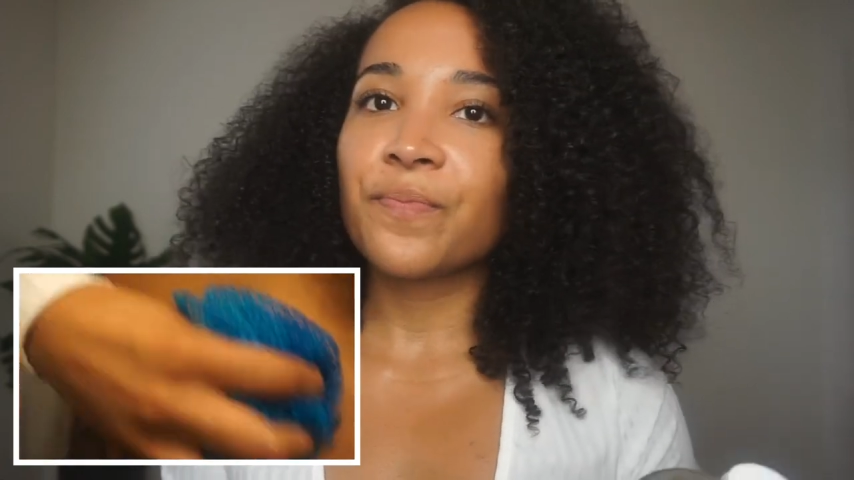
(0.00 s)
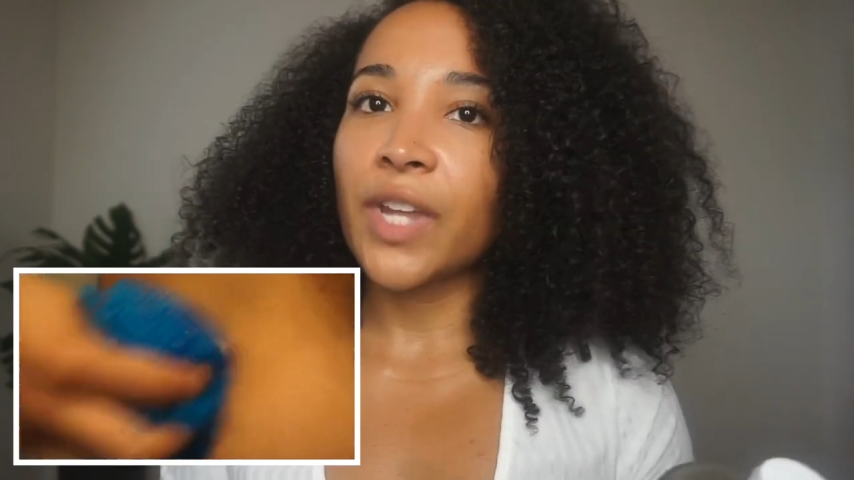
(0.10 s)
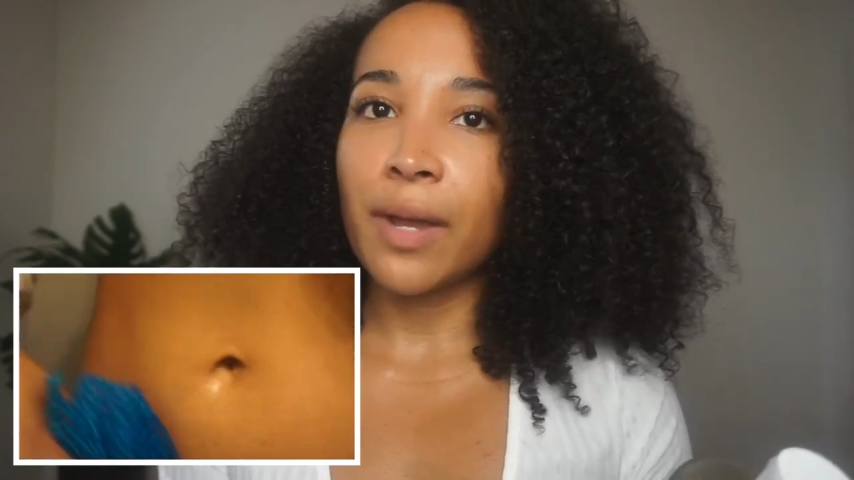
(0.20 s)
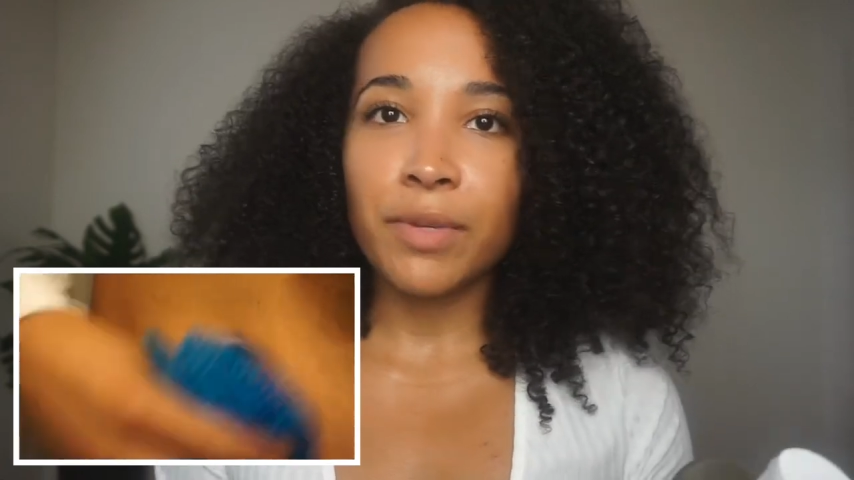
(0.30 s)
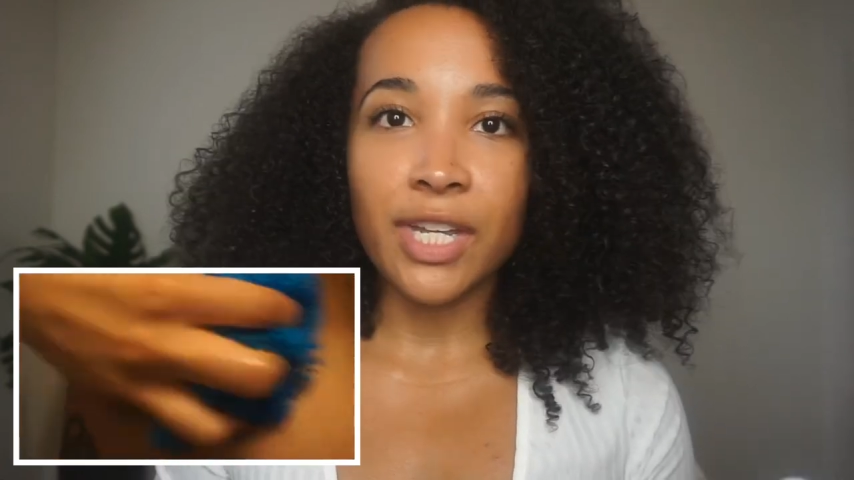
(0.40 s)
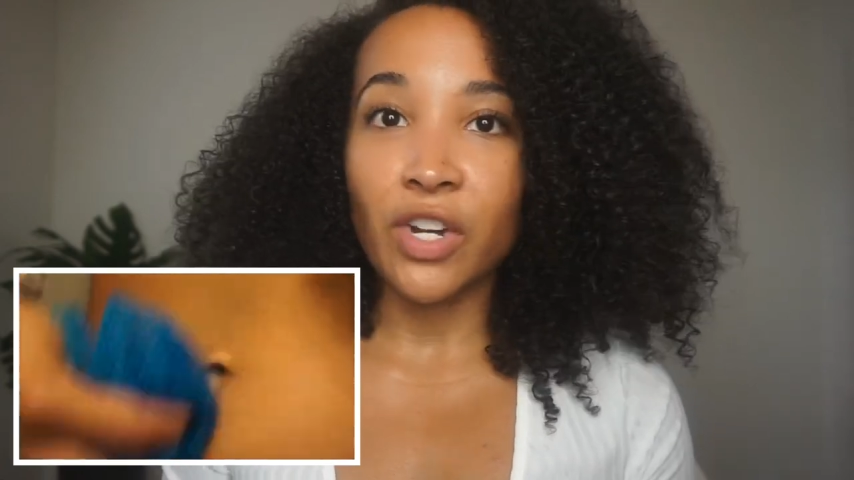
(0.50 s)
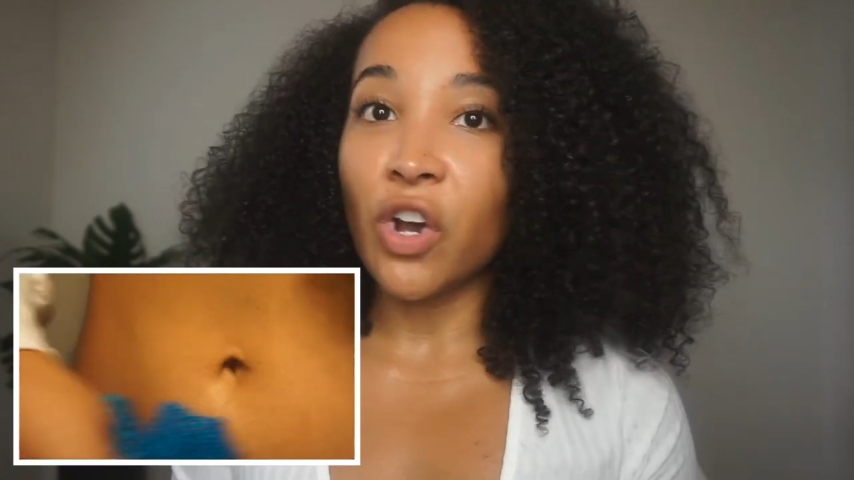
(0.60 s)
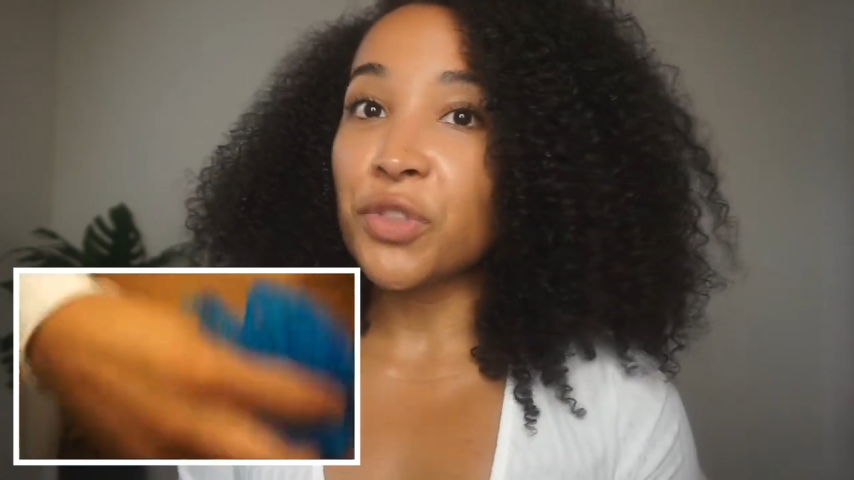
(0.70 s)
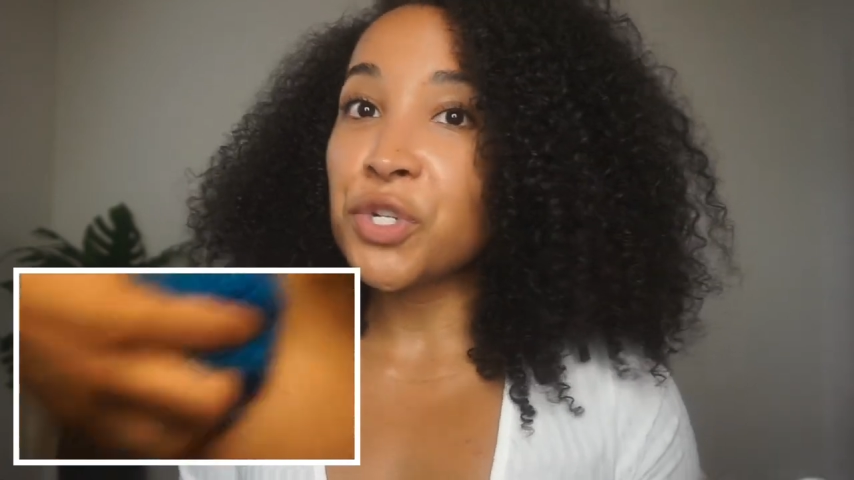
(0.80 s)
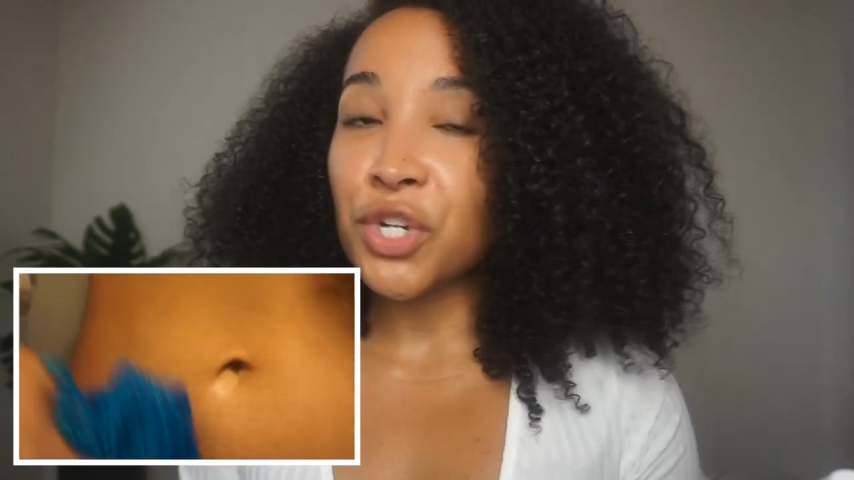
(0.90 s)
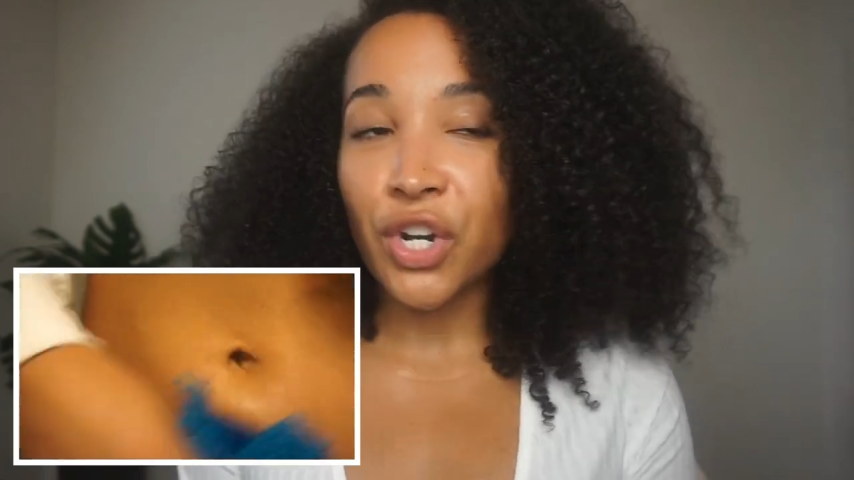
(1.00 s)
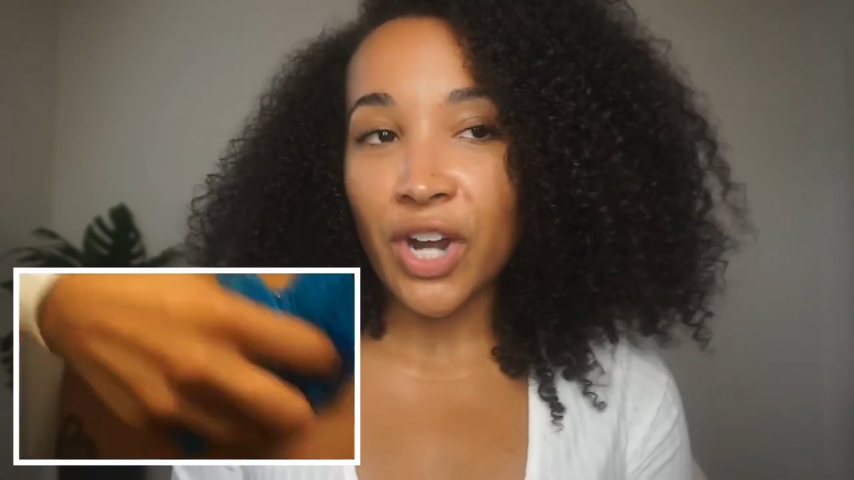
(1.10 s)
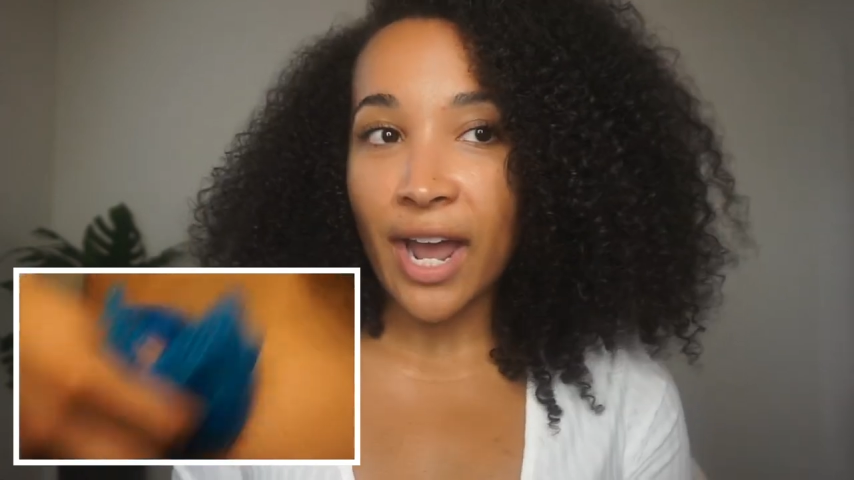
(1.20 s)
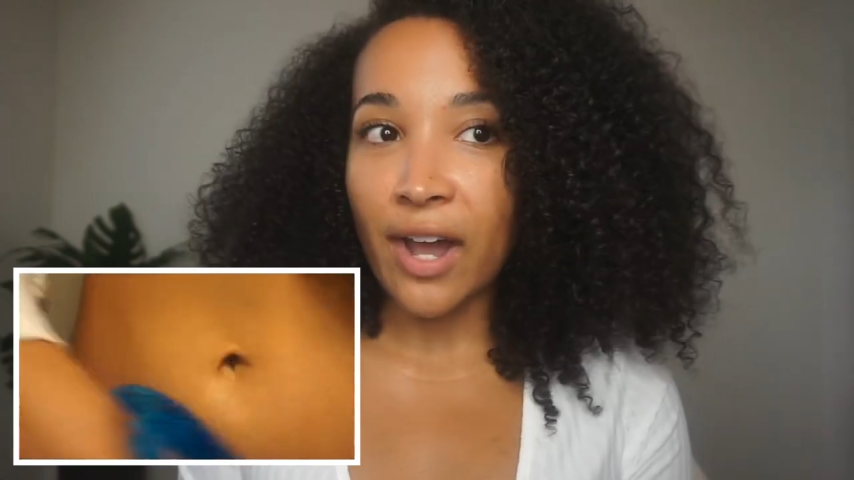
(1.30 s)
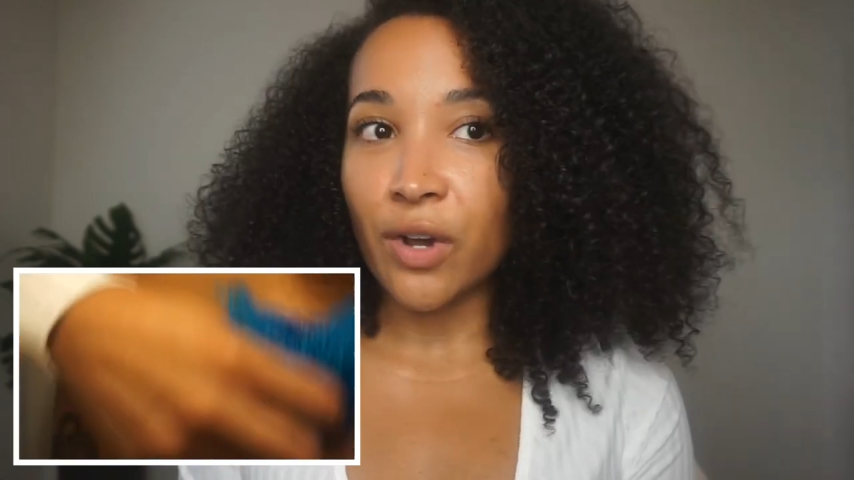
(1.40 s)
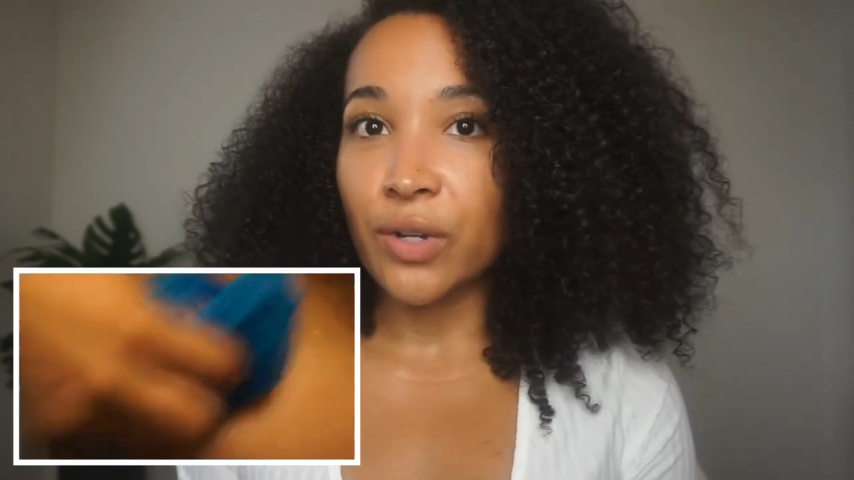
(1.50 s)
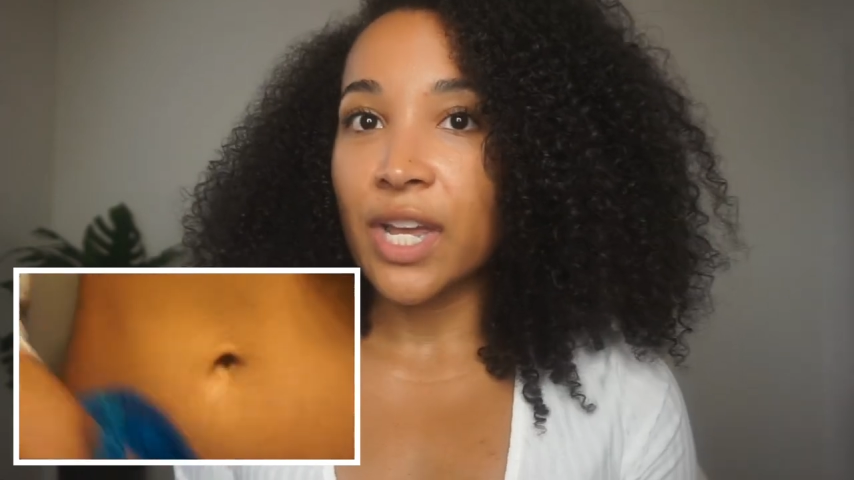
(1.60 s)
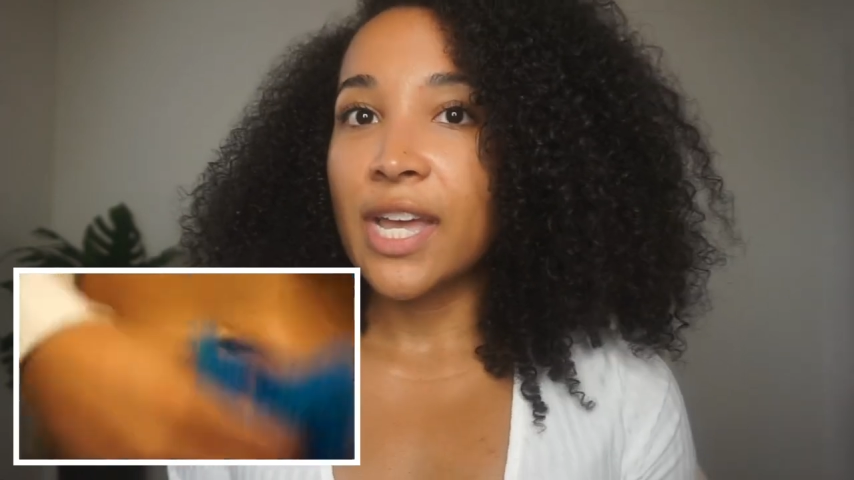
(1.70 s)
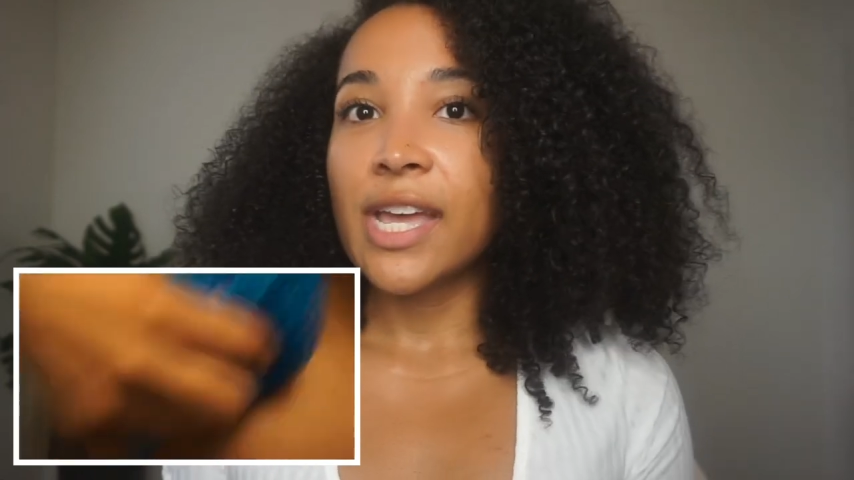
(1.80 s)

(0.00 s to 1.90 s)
I'm getting all the dirt out.